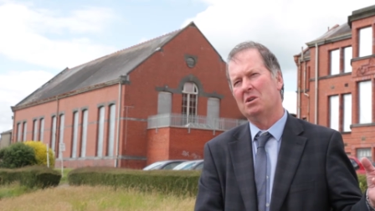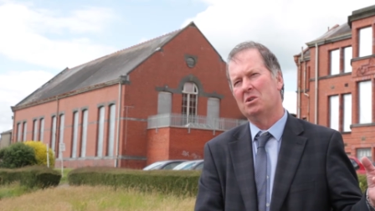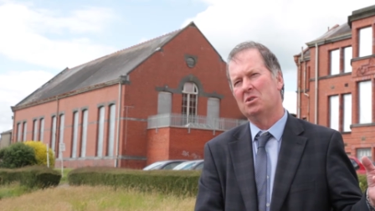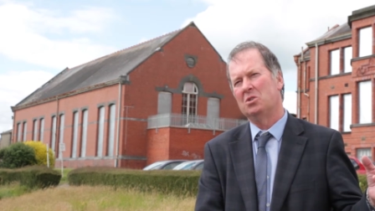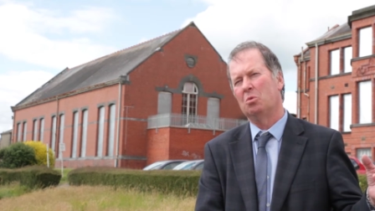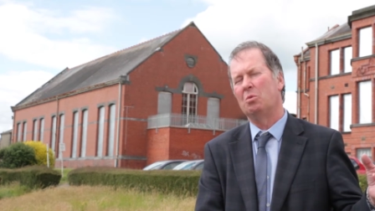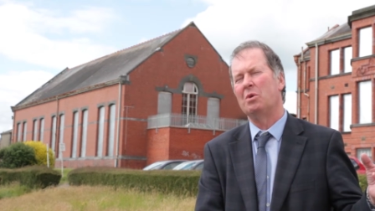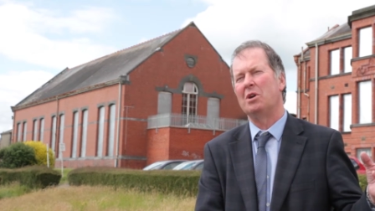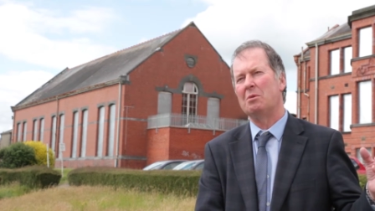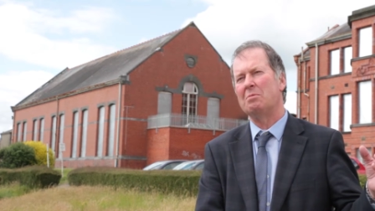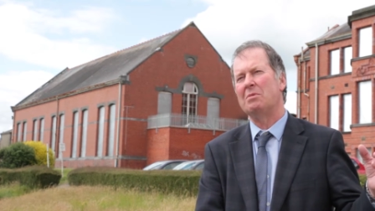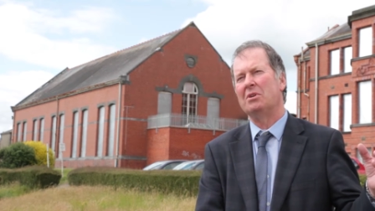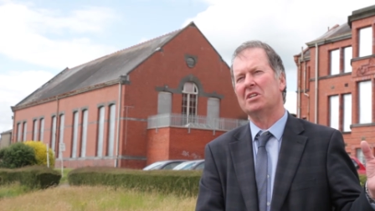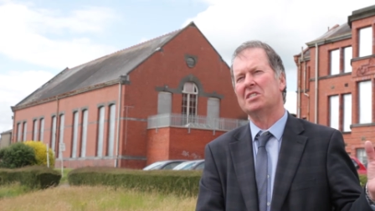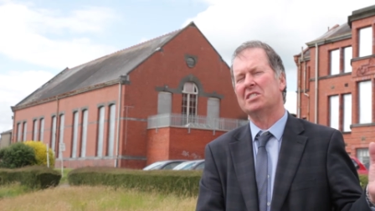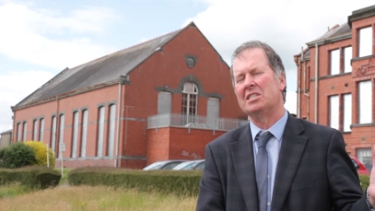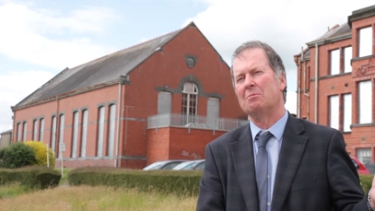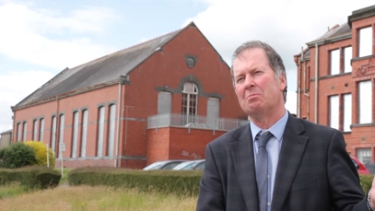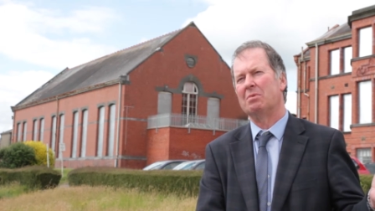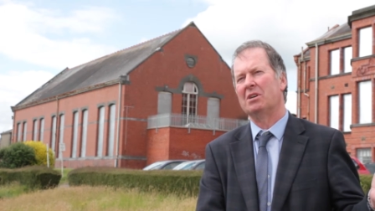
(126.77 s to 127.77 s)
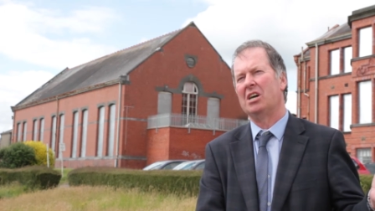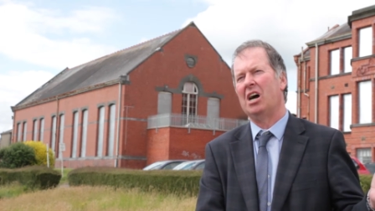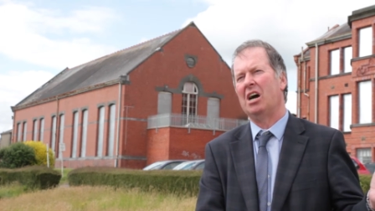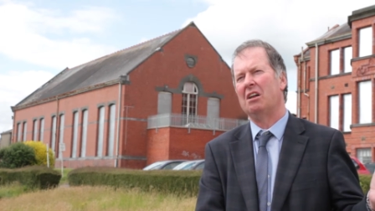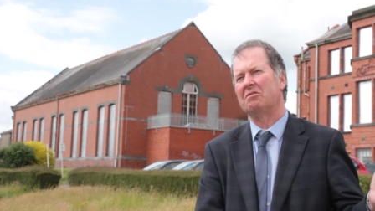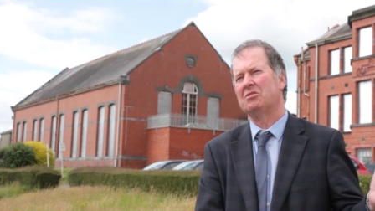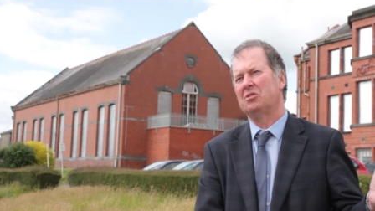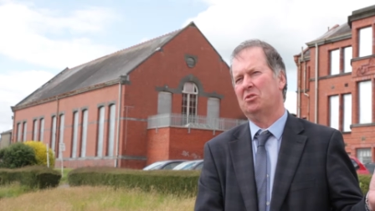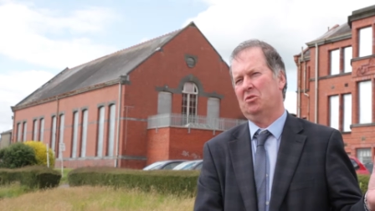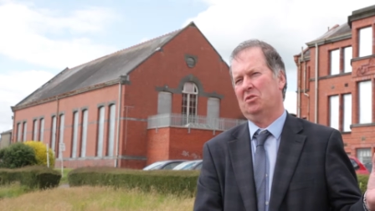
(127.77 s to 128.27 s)
to where the municipal
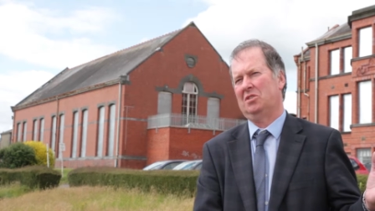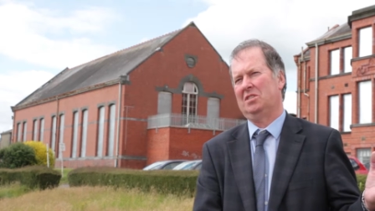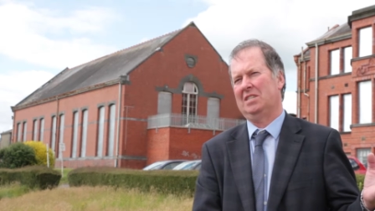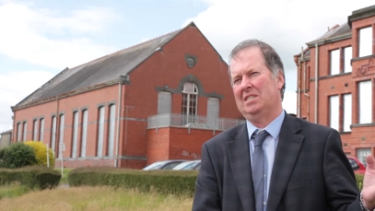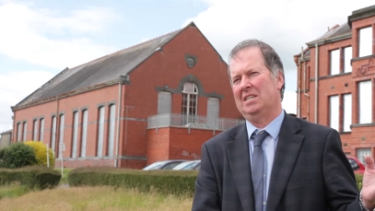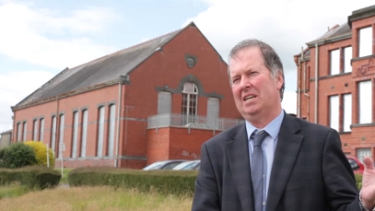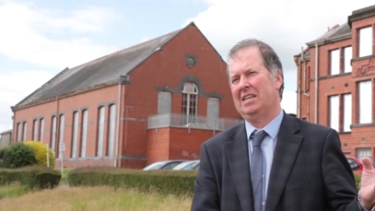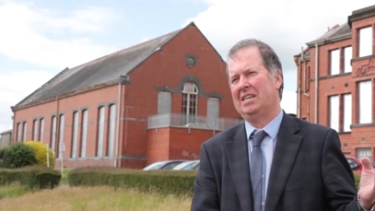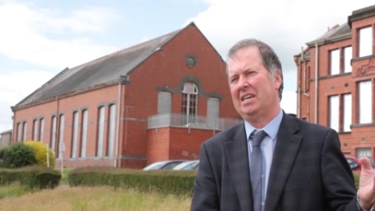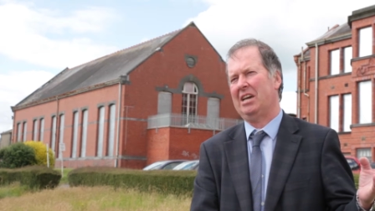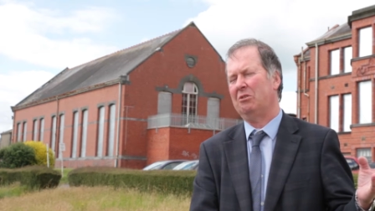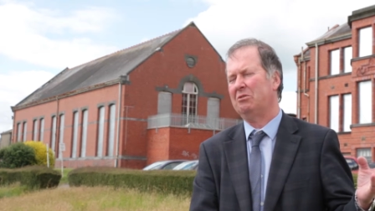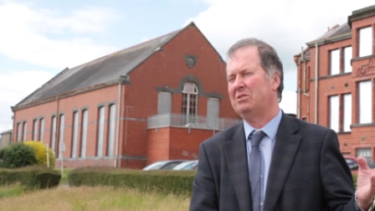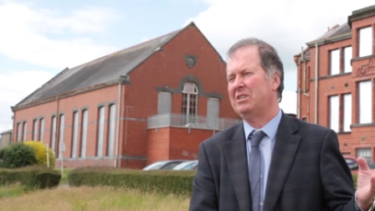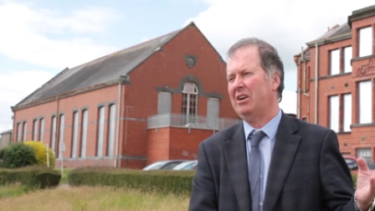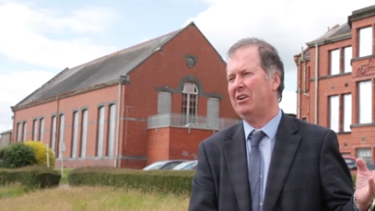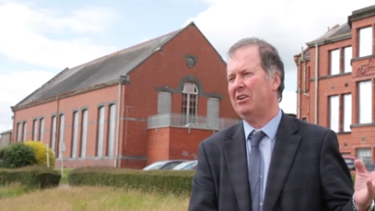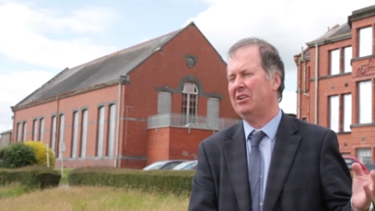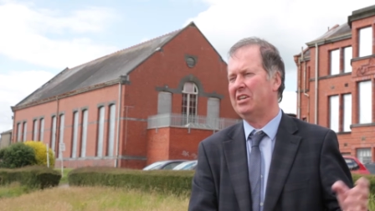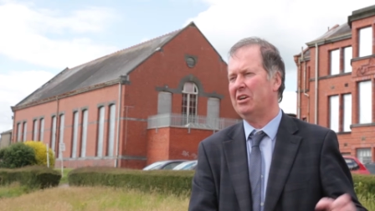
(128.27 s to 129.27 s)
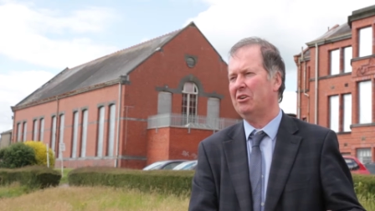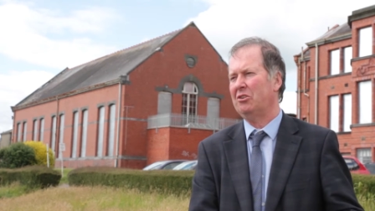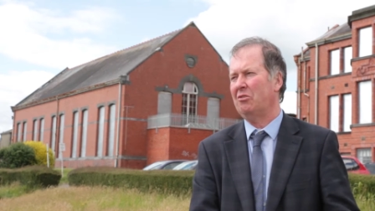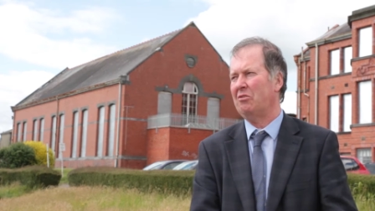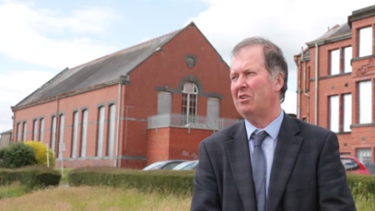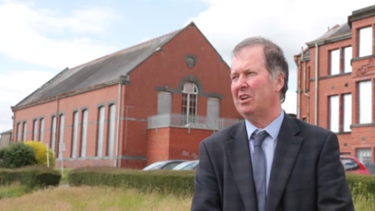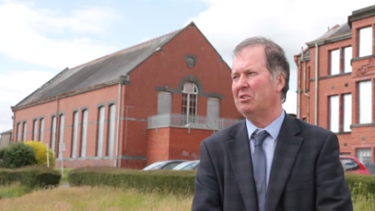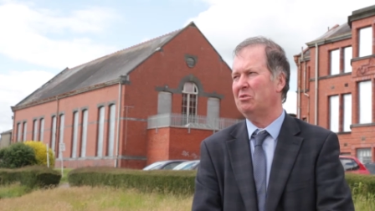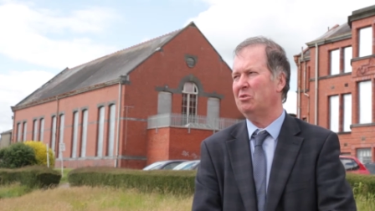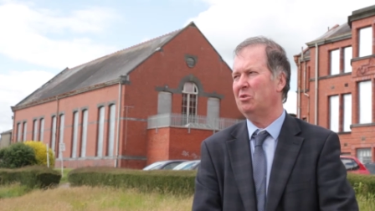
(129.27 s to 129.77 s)
golf course is, like out there on the outer
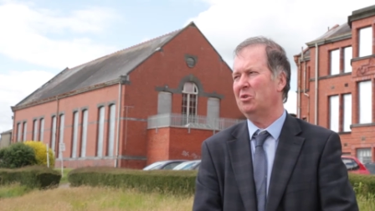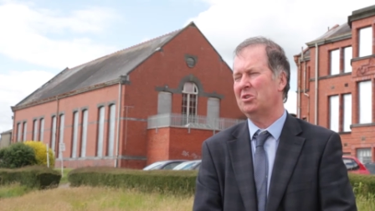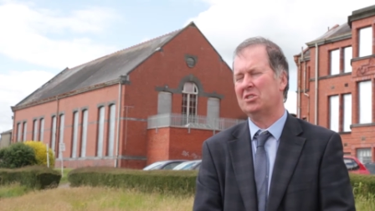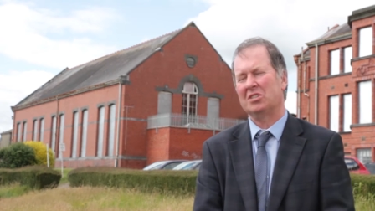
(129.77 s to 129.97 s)
ring road.